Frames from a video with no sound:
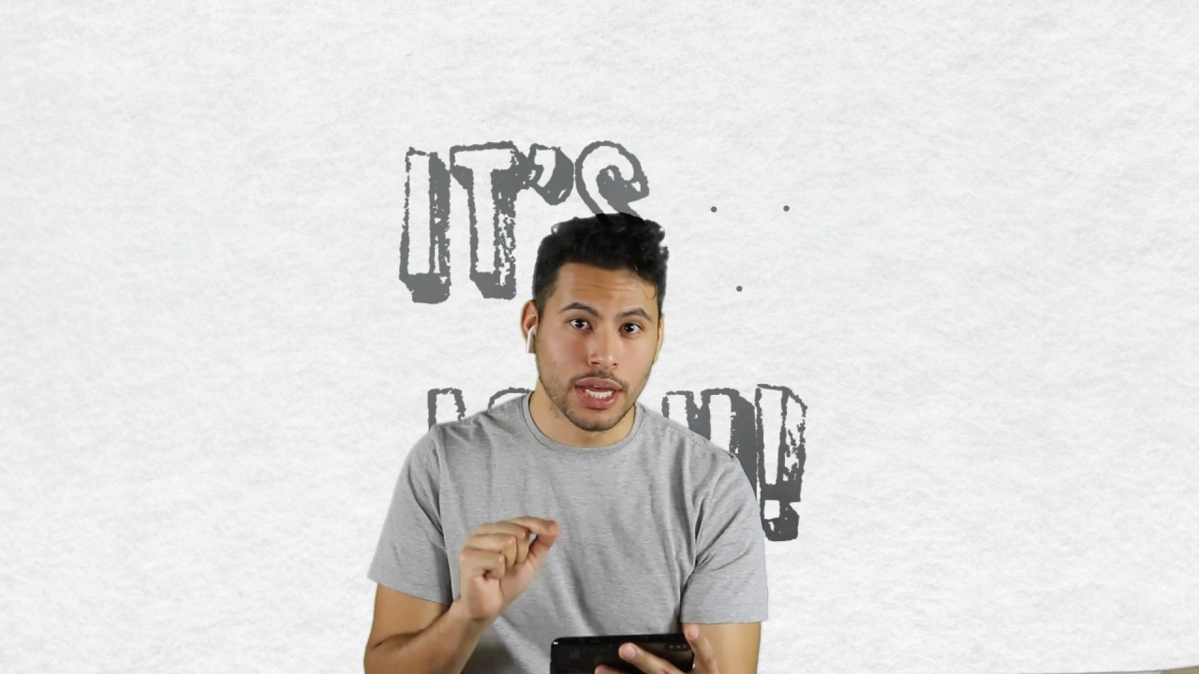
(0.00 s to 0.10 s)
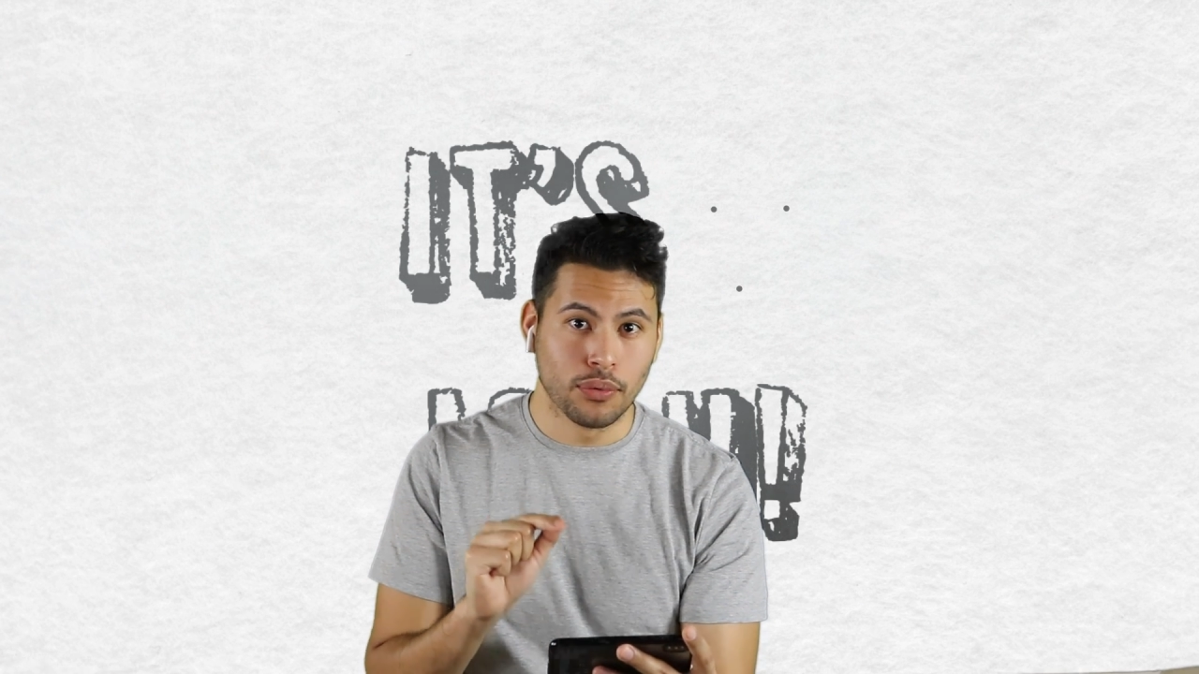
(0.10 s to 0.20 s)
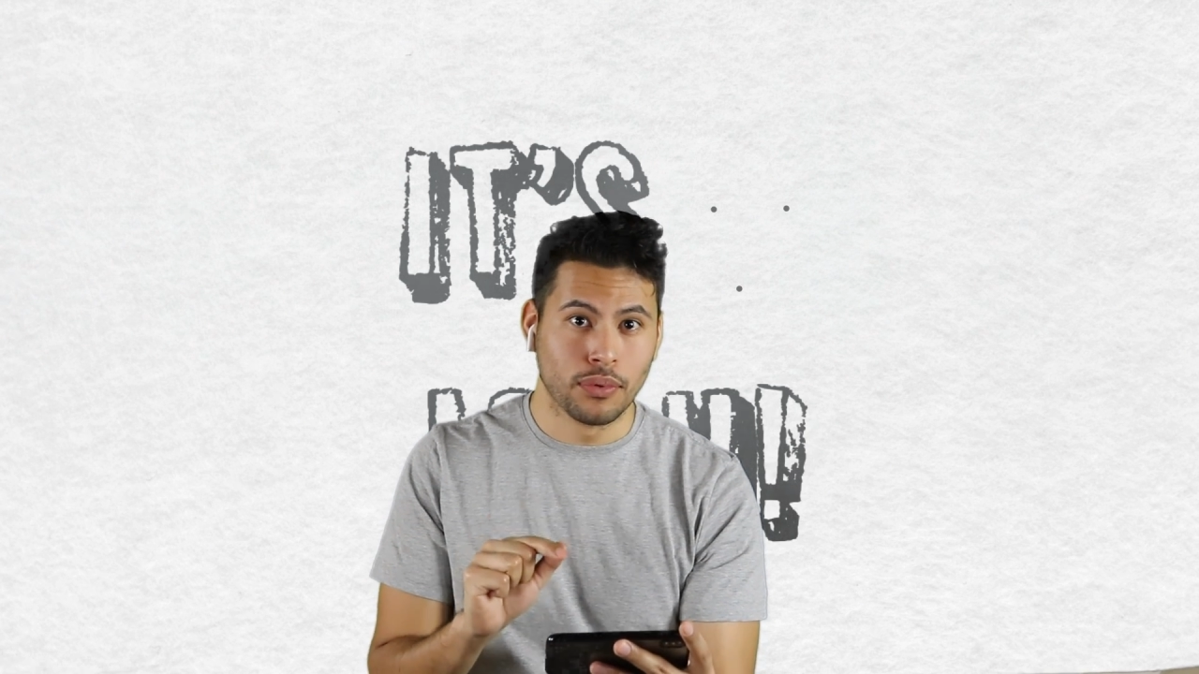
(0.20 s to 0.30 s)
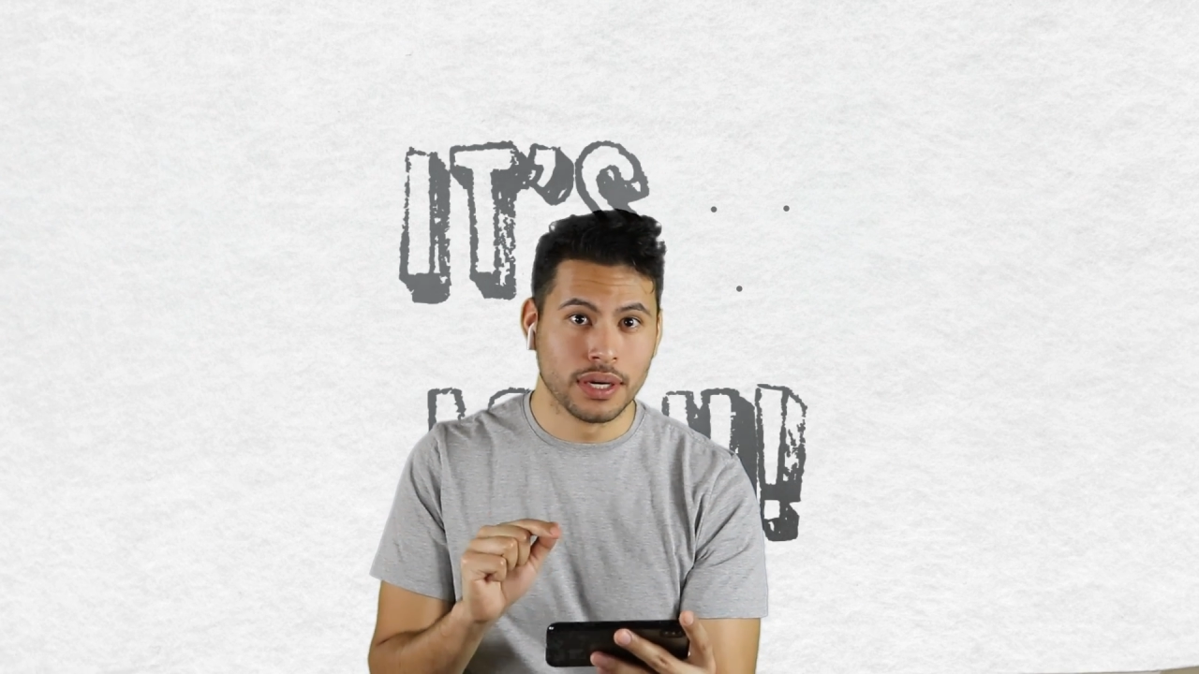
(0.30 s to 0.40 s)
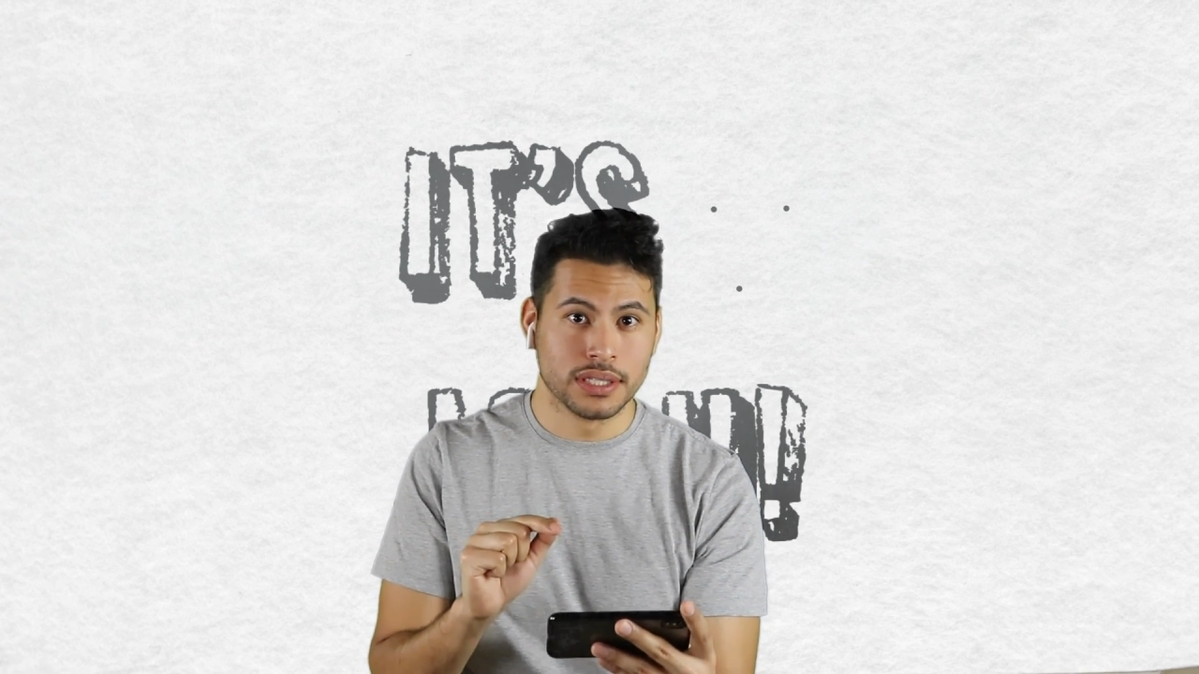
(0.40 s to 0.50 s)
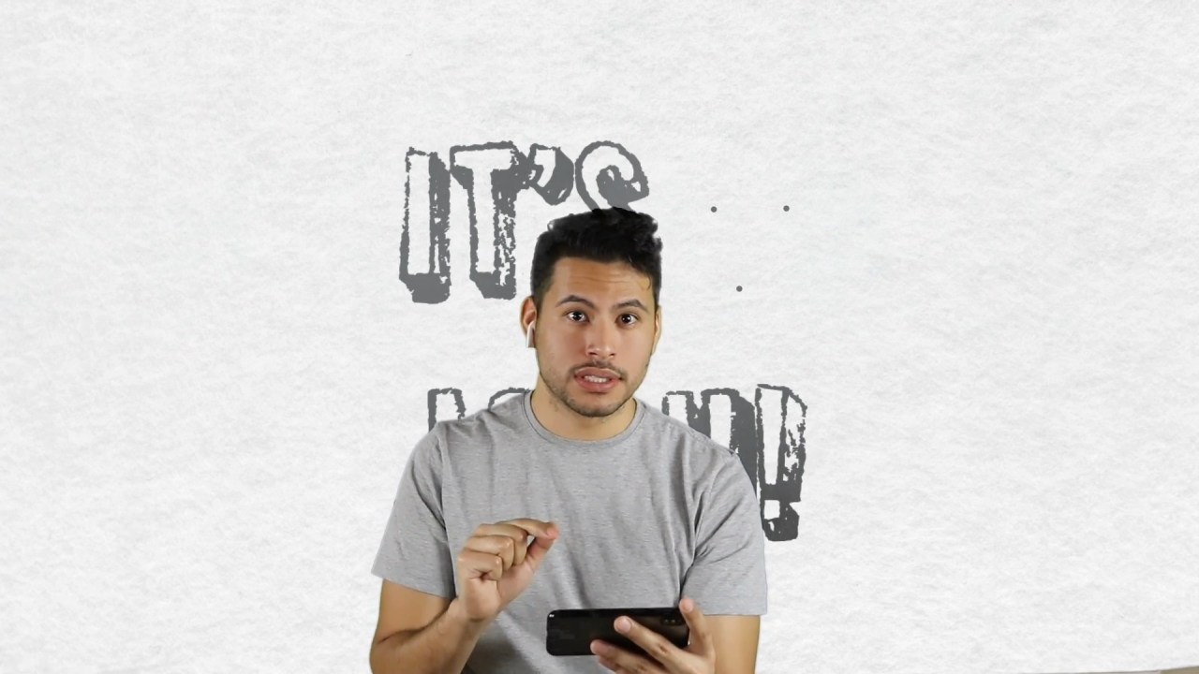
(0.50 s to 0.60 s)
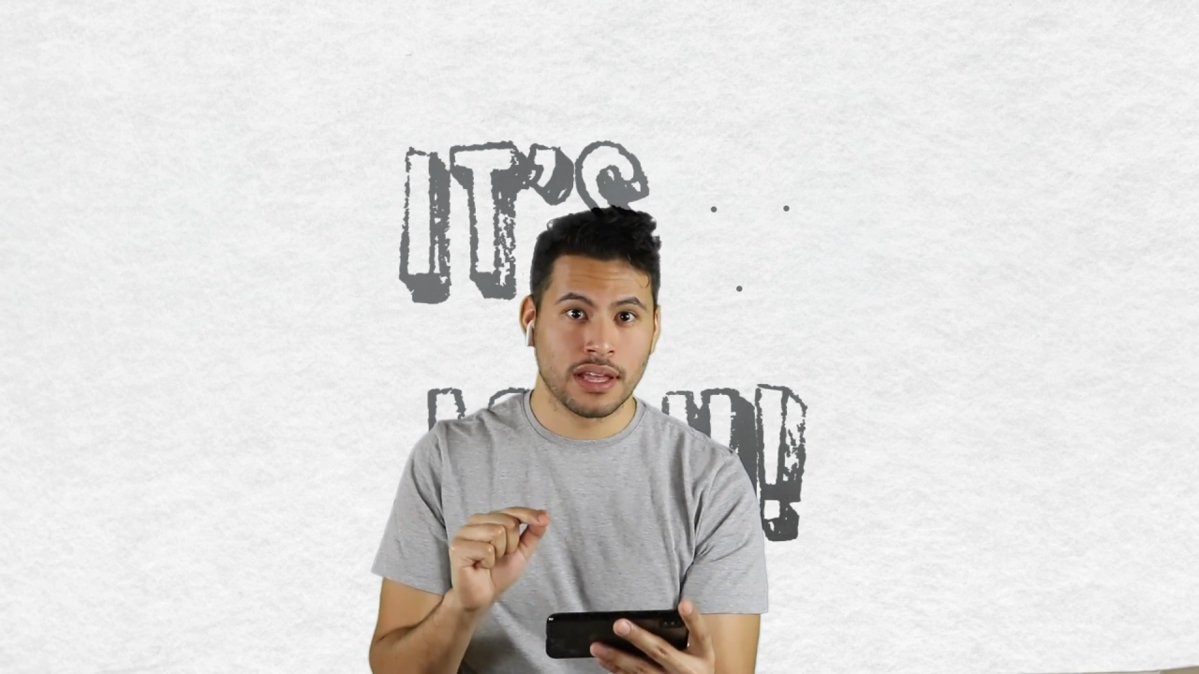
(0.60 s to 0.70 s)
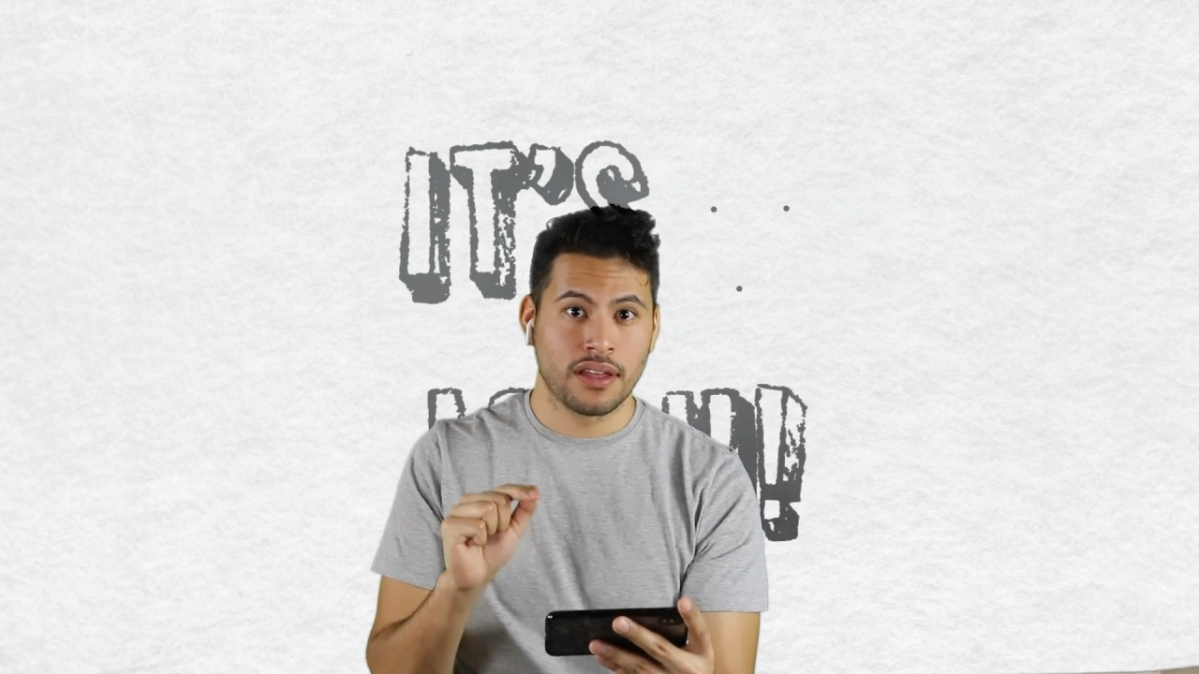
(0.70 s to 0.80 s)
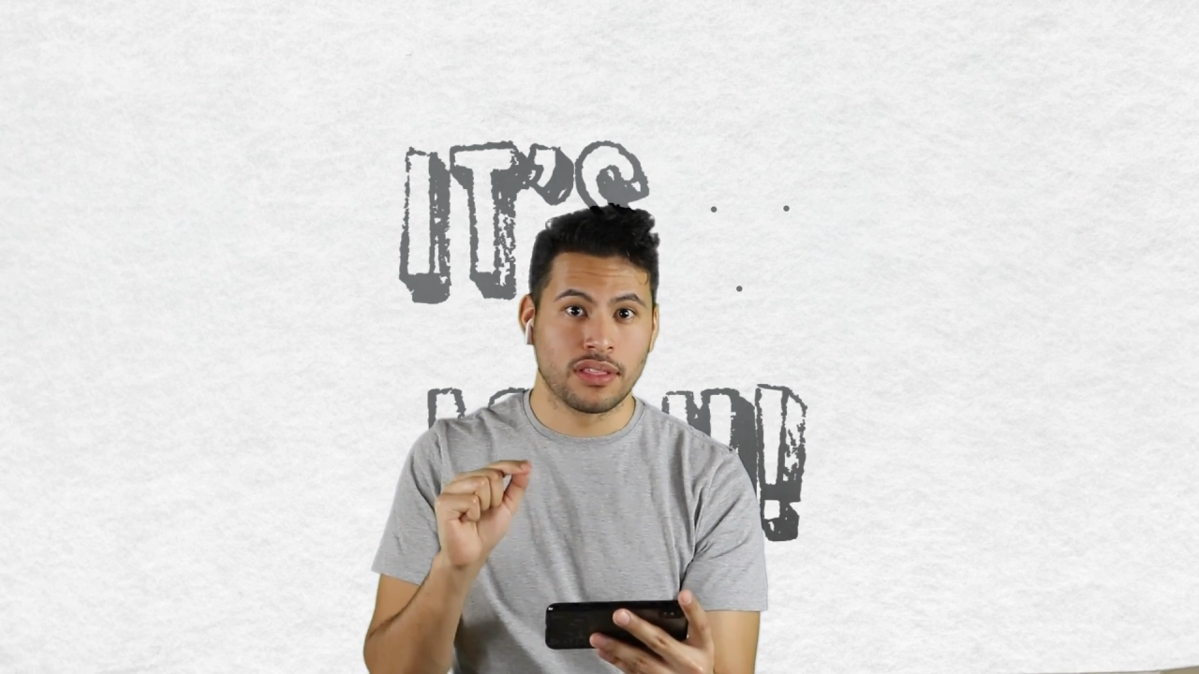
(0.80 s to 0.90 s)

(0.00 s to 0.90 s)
it was